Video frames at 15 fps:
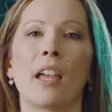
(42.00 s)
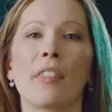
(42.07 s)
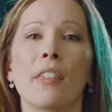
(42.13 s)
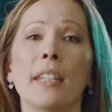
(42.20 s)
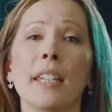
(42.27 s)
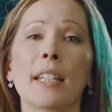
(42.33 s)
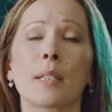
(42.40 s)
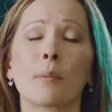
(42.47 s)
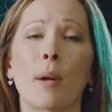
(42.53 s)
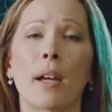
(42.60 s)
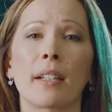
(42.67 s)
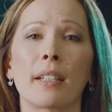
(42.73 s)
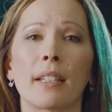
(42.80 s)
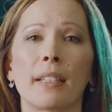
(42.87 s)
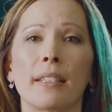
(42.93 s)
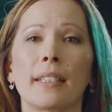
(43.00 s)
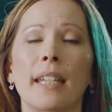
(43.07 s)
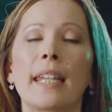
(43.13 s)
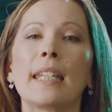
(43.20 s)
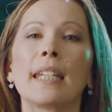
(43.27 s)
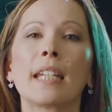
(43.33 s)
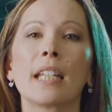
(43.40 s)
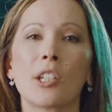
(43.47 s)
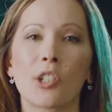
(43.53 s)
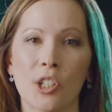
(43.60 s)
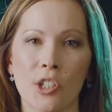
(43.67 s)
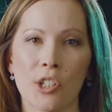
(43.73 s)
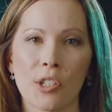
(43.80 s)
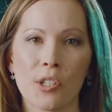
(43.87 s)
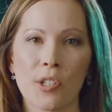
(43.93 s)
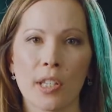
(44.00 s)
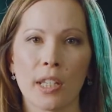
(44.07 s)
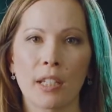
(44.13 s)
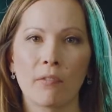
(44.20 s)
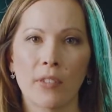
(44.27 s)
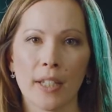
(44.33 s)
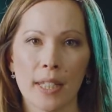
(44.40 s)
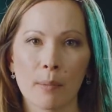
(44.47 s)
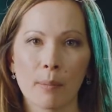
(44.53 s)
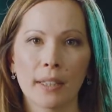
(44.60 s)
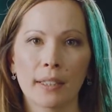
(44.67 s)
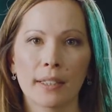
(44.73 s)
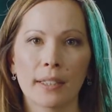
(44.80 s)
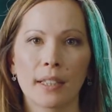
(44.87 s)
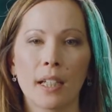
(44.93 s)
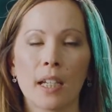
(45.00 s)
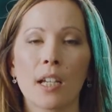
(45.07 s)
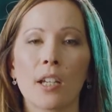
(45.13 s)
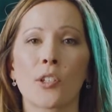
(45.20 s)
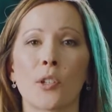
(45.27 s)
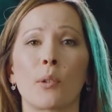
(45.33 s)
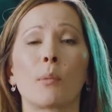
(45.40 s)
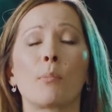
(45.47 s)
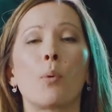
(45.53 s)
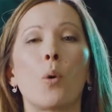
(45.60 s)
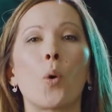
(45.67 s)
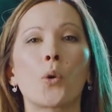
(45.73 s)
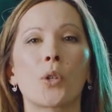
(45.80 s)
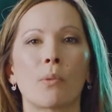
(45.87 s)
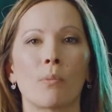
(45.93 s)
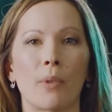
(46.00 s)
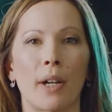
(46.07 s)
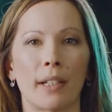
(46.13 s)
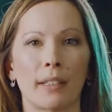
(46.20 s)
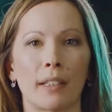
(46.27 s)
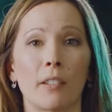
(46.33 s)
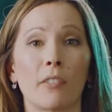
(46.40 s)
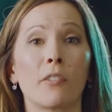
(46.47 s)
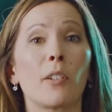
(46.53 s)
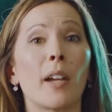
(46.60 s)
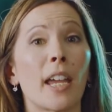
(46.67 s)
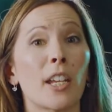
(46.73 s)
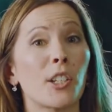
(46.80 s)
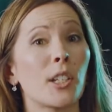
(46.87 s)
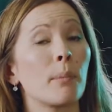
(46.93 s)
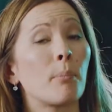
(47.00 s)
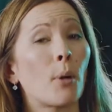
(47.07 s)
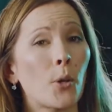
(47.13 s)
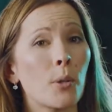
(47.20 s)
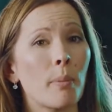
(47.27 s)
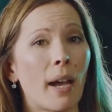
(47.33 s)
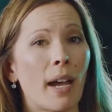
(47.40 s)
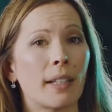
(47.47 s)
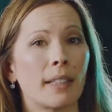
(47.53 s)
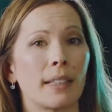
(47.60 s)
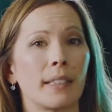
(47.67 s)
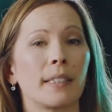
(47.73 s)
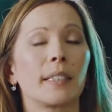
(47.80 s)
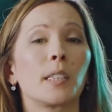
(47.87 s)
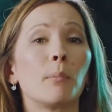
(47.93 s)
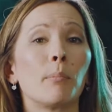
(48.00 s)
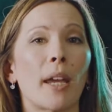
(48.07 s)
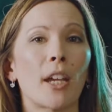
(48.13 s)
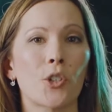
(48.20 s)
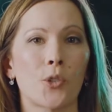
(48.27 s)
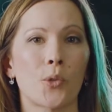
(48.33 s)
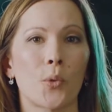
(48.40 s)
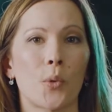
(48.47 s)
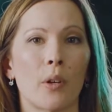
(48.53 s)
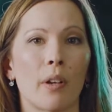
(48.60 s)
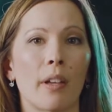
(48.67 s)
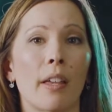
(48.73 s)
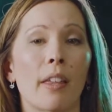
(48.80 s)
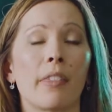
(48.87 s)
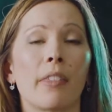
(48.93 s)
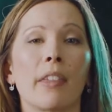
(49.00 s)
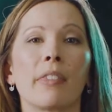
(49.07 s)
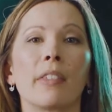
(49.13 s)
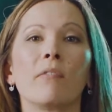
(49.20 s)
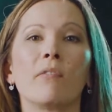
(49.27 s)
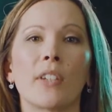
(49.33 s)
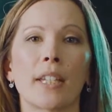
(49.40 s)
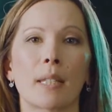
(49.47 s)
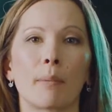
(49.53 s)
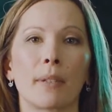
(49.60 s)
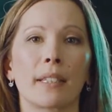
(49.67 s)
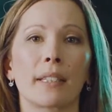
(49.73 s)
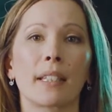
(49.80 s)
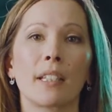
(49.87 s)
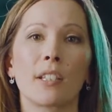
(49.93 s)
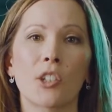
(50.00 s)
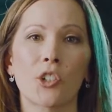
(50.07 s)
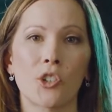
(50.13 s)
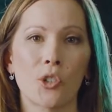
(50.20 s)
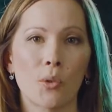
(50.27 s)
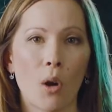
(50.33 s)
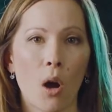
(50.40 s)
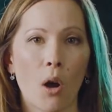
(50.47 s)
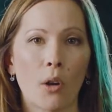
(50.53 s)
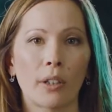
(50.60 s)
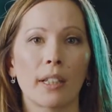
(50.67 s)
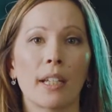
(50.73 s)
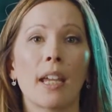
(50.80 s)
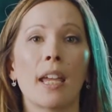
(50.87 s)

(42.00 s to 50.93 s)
The next one is any conditions to the investment. So an important one for actually both parties is to make sure that the investment is conditional on